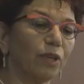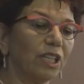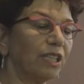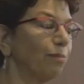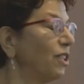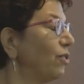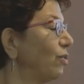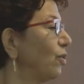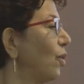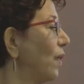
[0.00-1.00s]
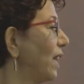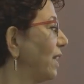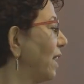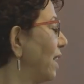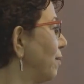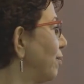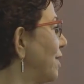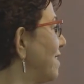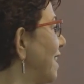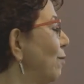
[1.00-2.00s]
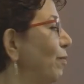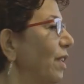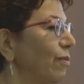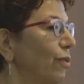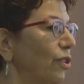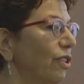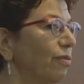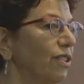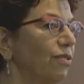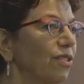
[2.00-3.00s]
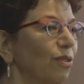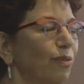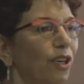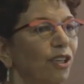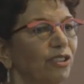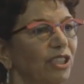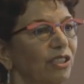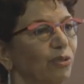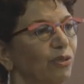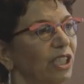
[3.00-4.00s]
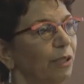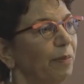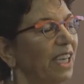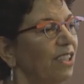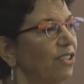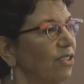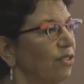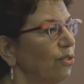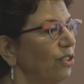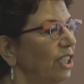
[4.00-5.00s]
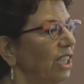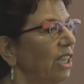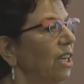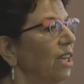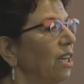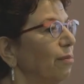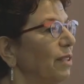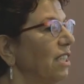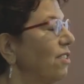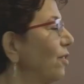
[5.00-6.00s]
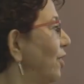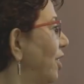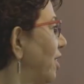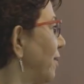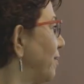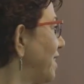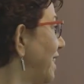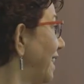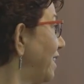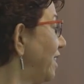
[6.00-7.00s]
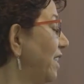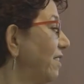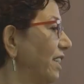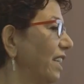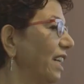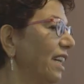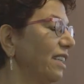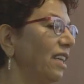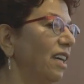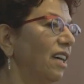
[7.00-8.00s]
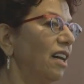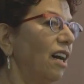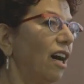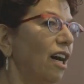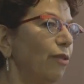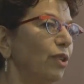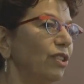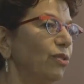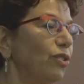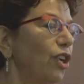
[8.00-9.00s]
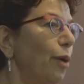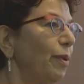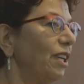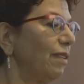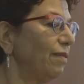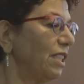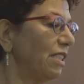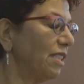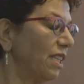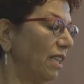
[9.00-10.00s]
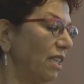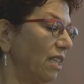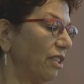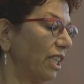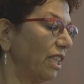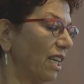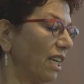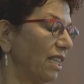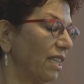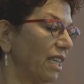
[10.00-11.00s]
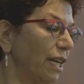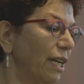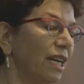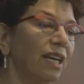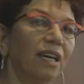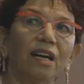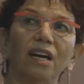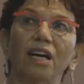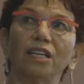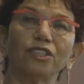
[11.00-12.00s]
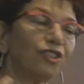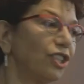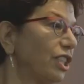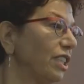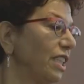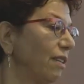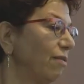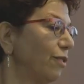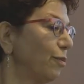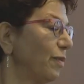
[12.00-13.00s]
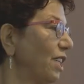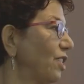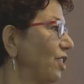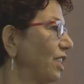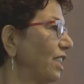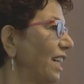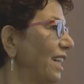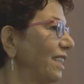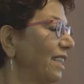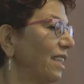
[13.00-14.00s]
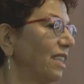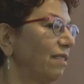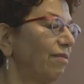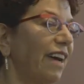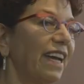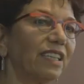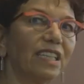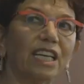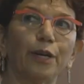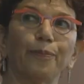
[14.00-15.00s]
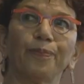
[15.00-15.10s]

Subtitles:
wanted me to go and present my work, which was over 120 pages, to the Minnesota Senate hearing. And I went to a couple of these hearings, and I shared the information. And in fact,